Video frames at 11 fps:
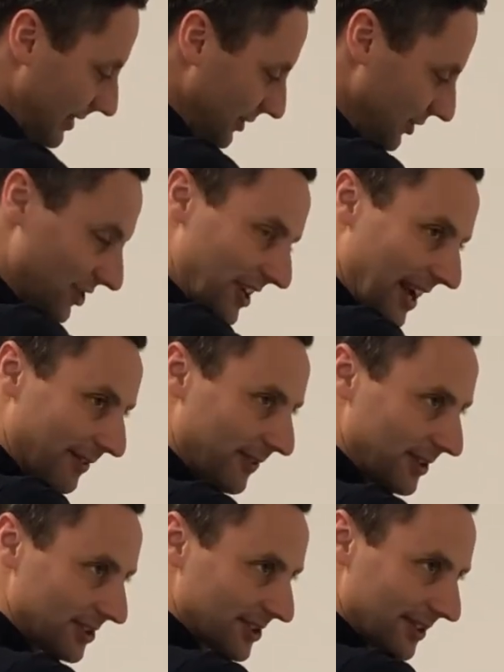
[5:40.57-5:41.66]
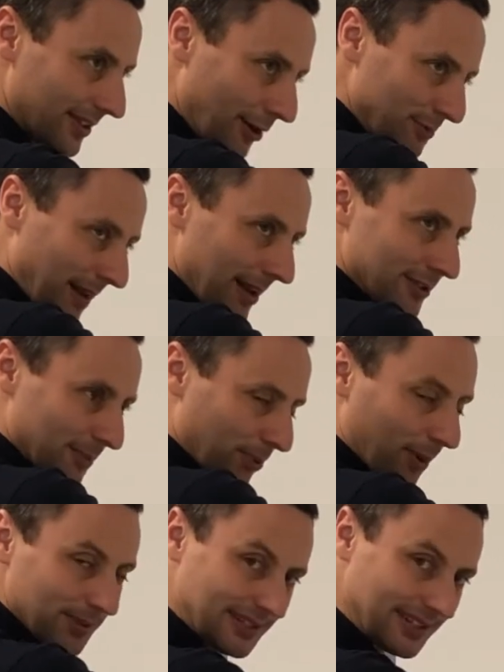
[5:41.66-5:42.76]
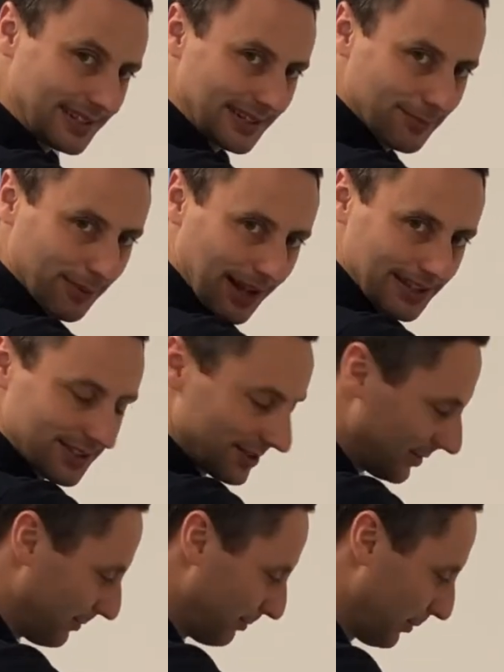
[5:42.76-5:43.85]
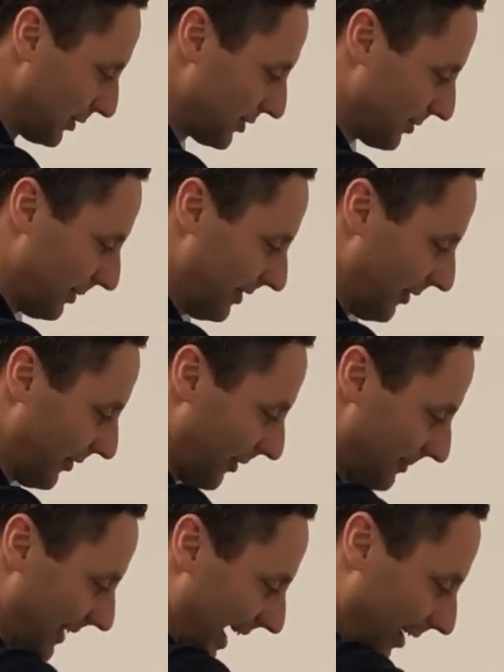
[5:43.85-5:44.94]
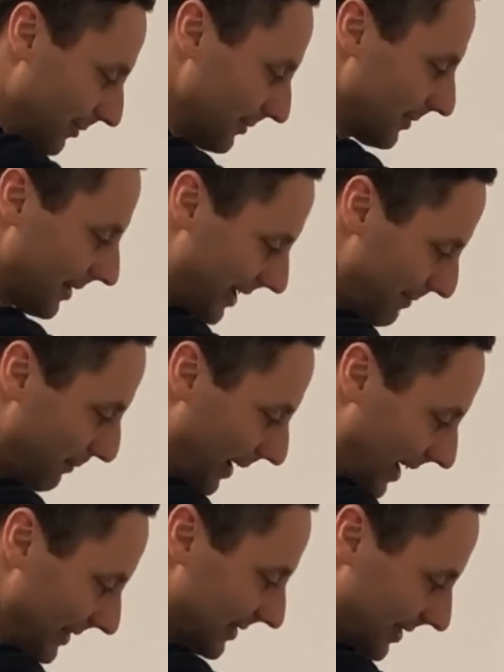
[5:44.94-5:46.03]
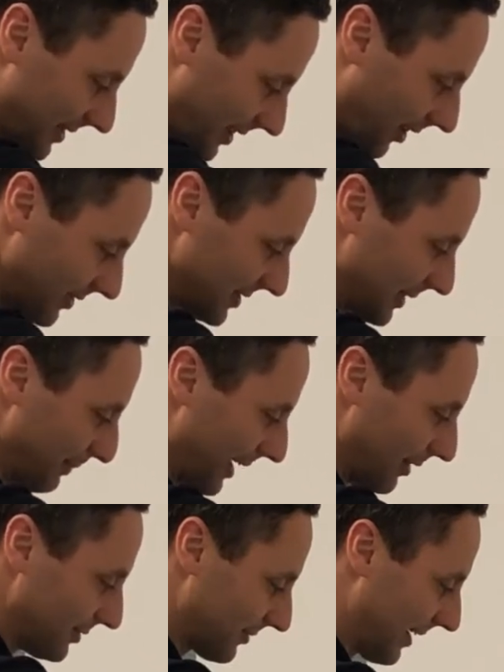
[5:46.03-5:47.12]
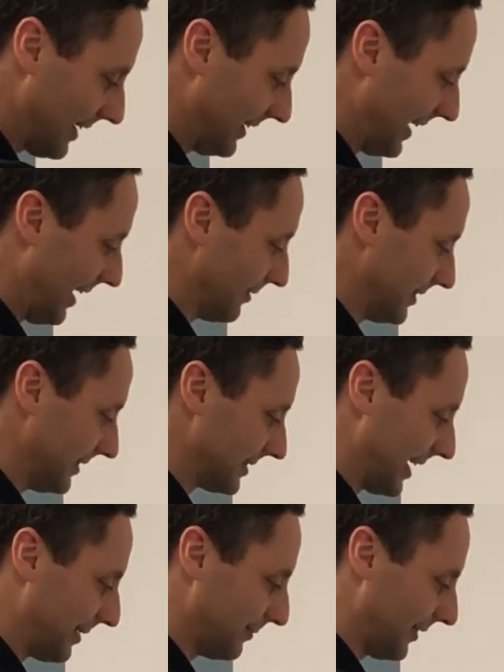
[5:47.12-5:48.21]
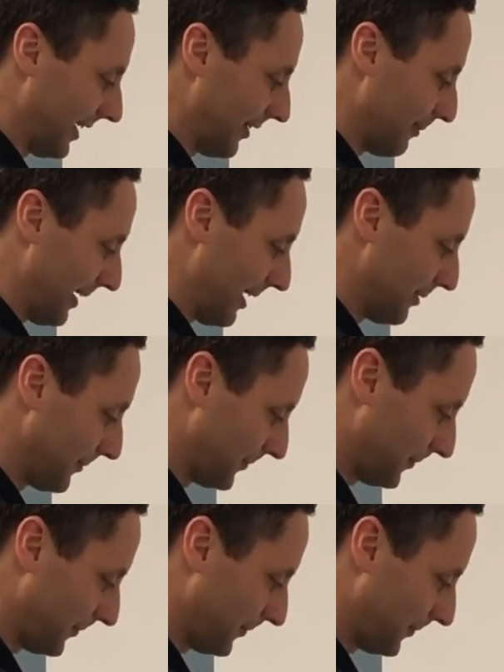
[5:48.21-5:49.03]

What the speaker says: just check first those bellows are properly seated in place. Push with your thumb down, in place, onto the bellow, directly down, and the same with the other bellow.